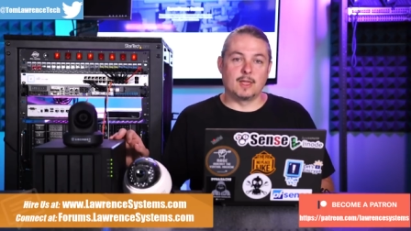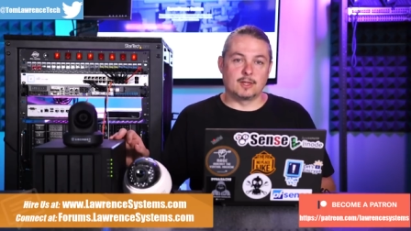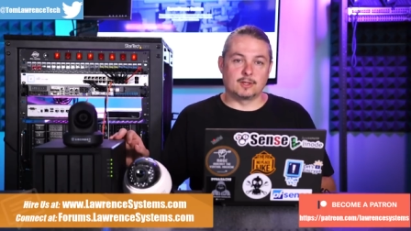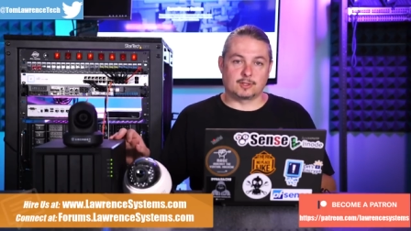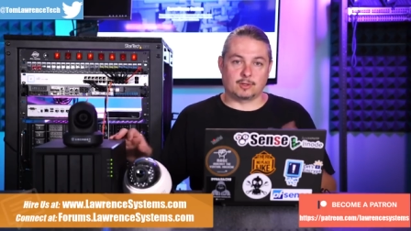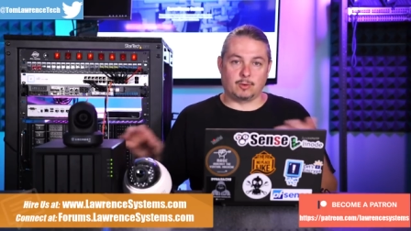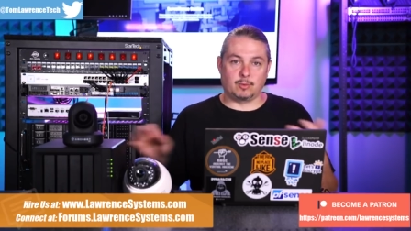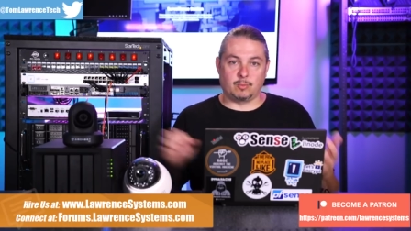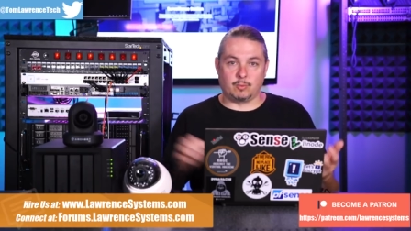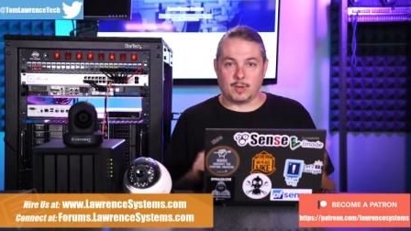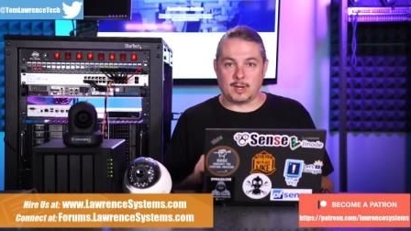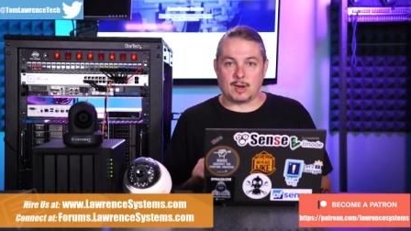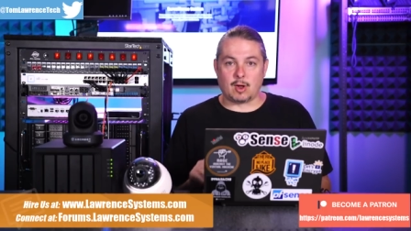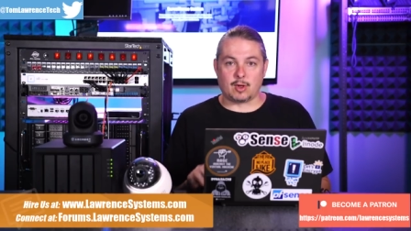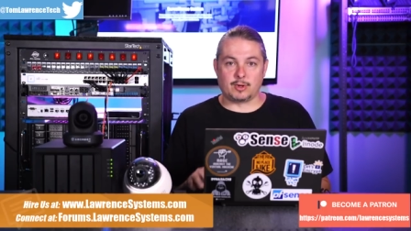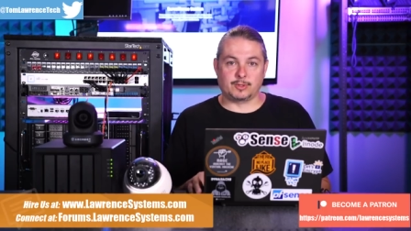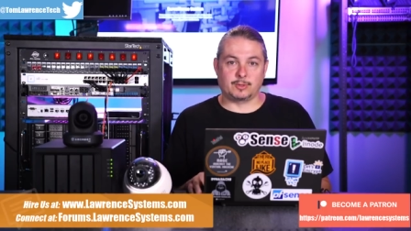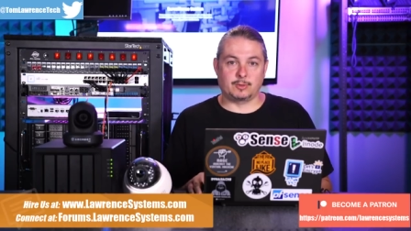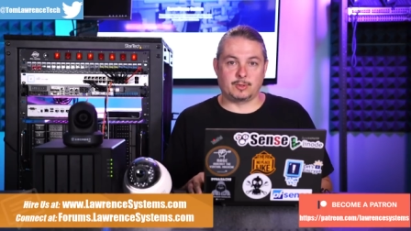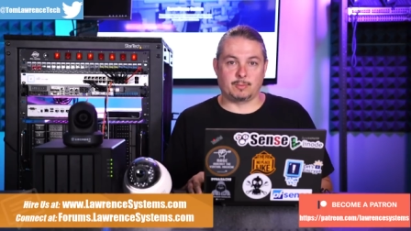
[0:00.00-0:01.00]
So we
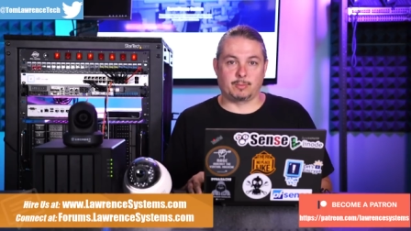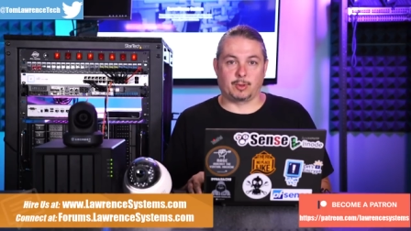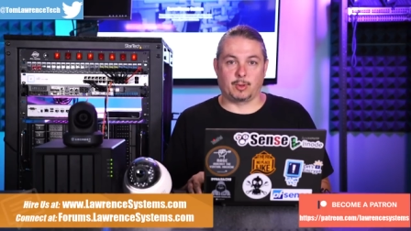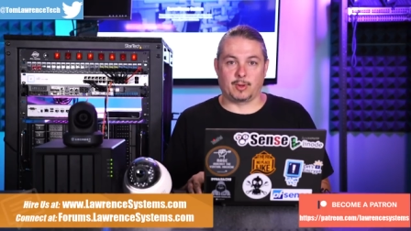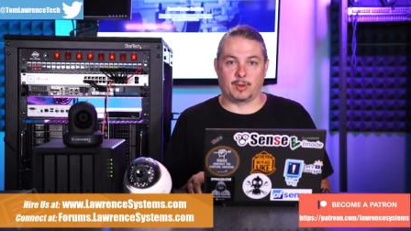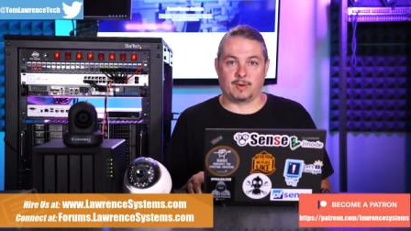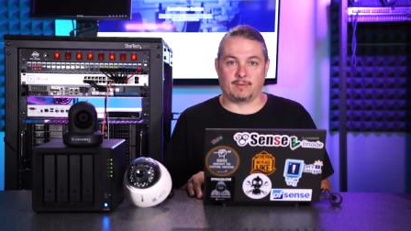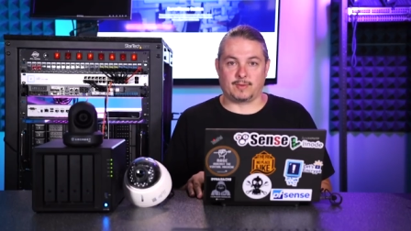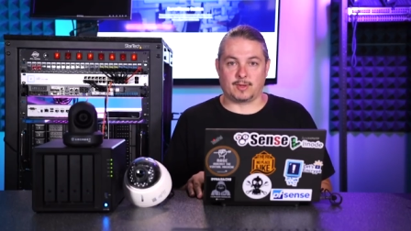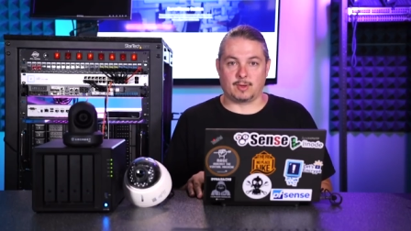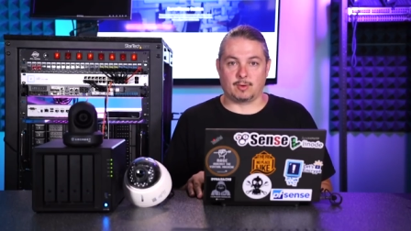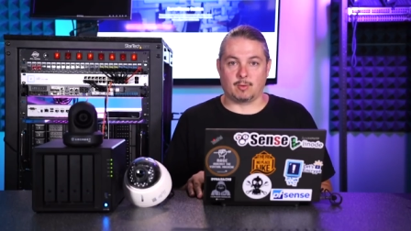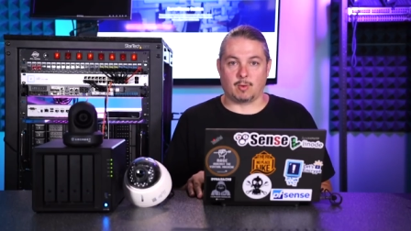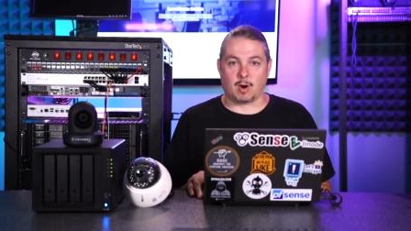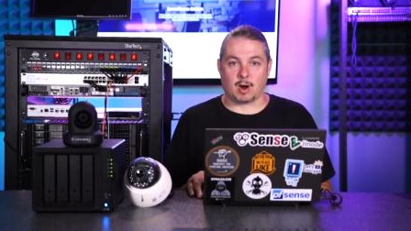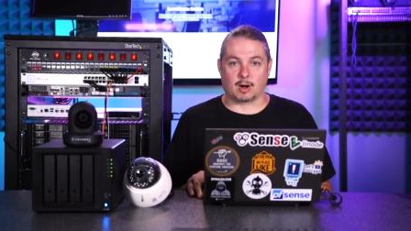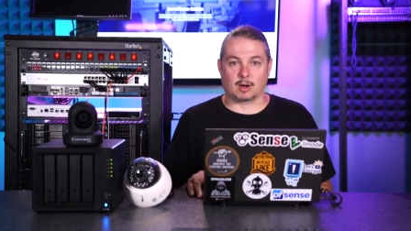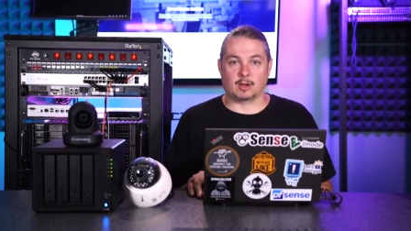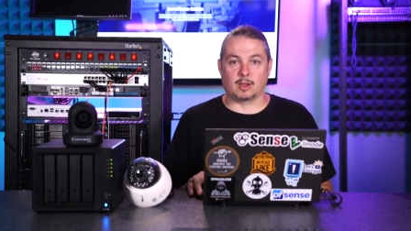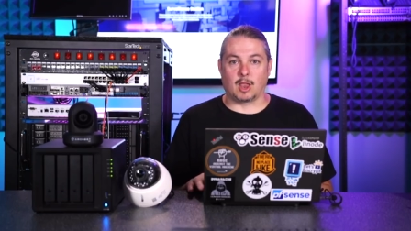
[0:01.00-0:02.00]
also deployed a few to
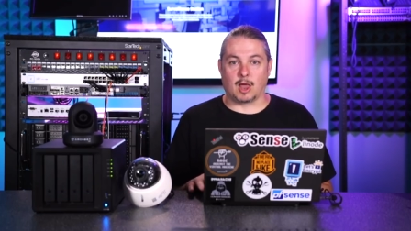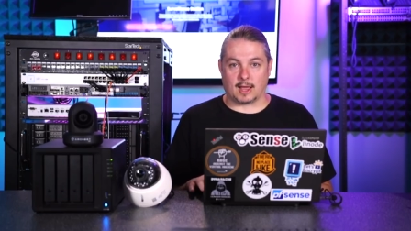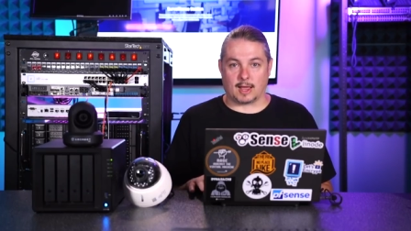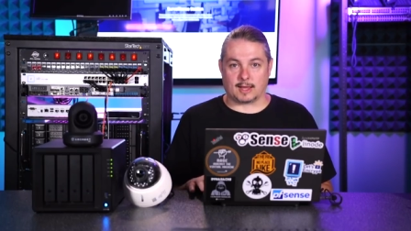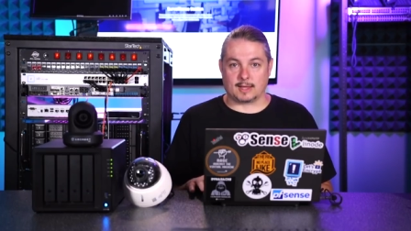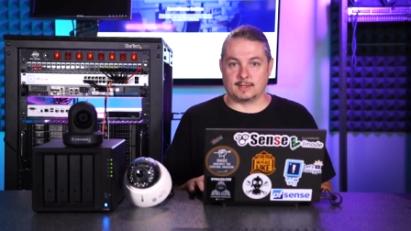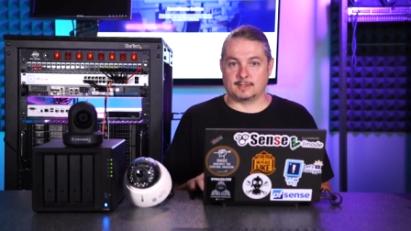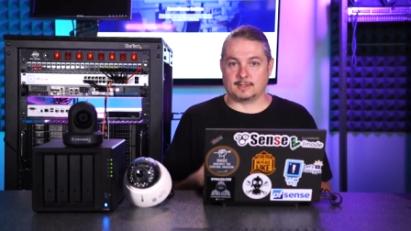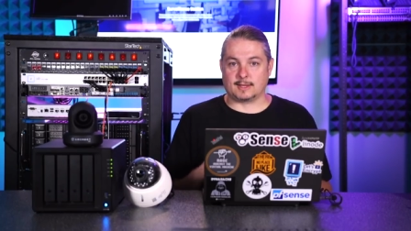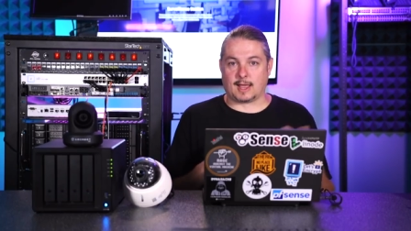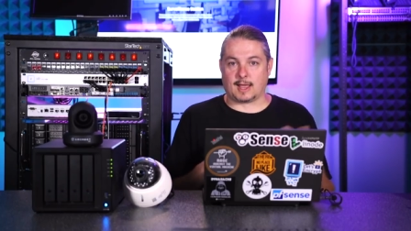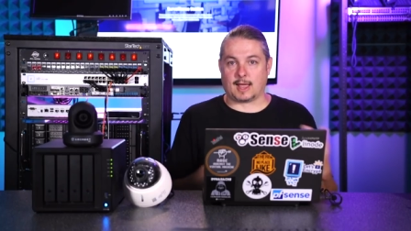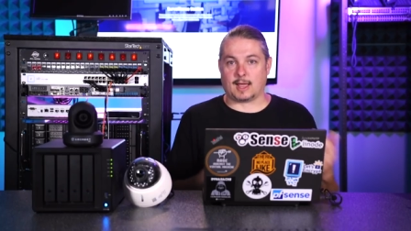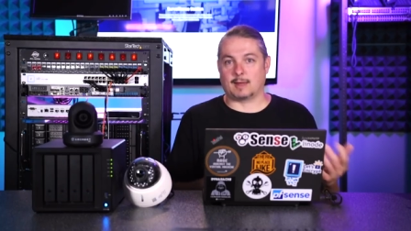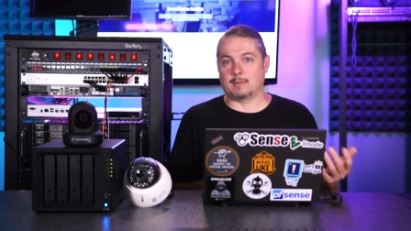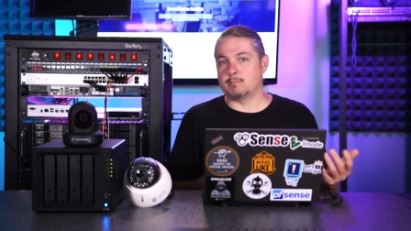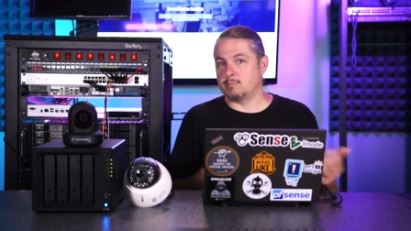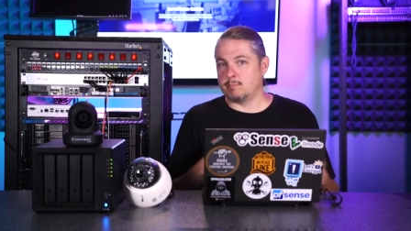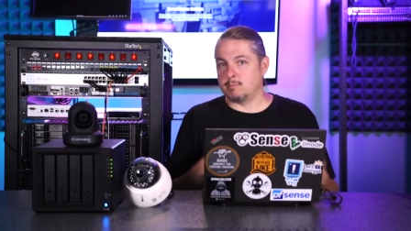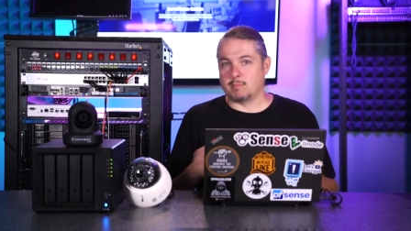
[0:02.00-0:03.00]
our clients
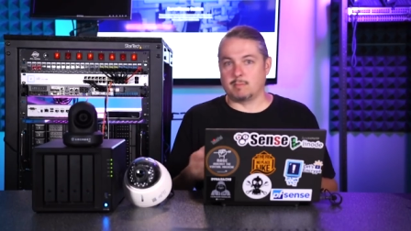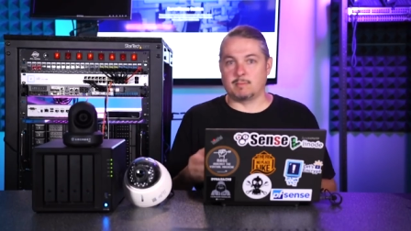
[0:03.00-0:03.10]
and